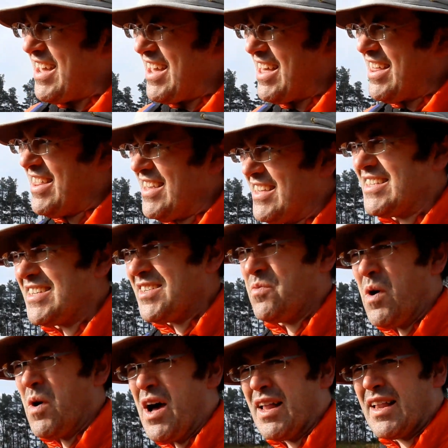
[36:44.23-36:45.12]
and this
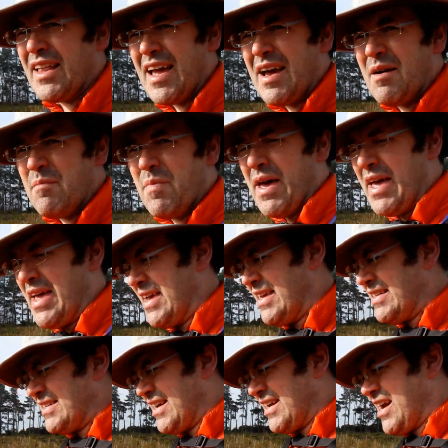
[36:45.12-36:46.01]
is Wildcamp
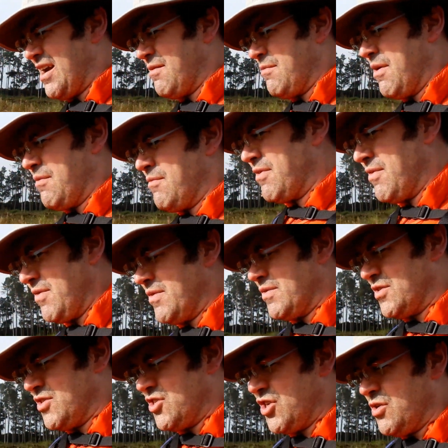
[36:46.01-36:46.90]
8. I can't remember if
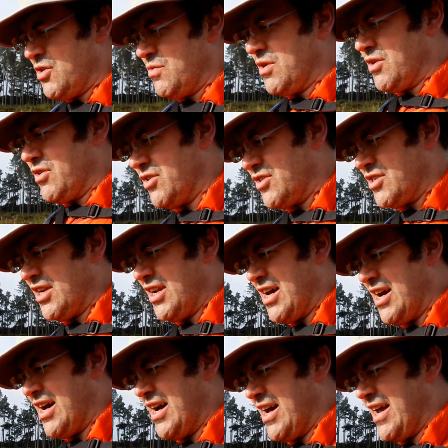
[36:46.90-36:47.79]
it was June or
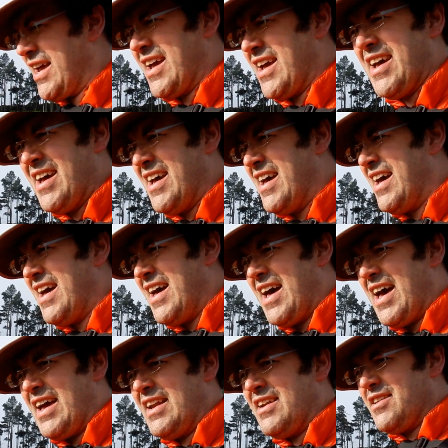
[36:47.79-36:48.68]
July.
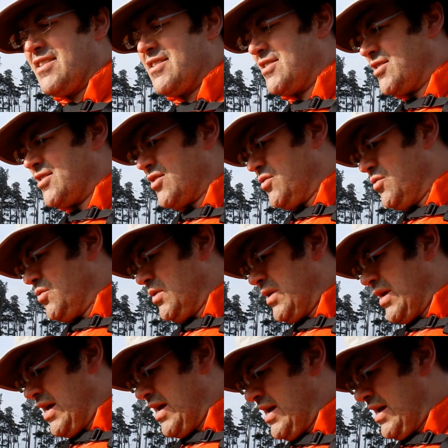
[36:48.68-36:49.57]
End of the
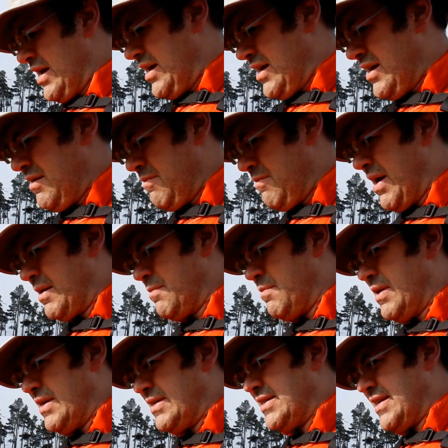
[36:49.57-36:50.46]
school year,
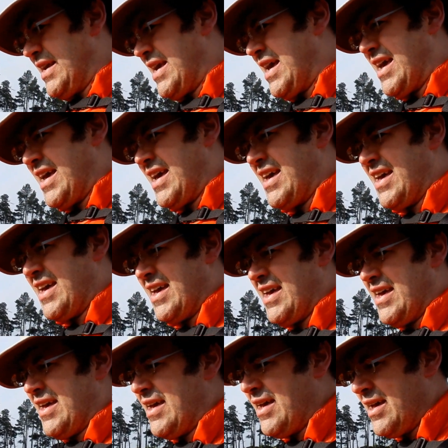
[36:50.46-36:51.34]
mad busy.
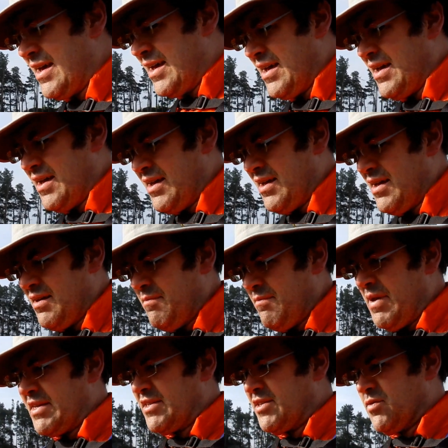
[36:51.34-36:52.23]

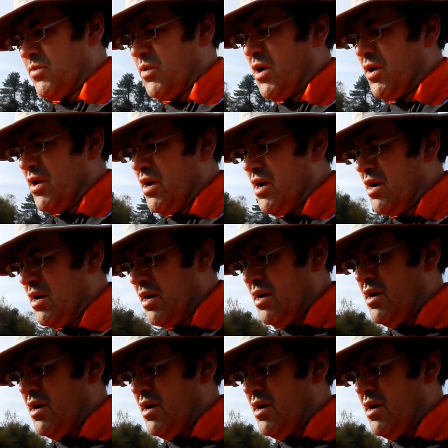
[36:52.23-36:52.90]
Missed one,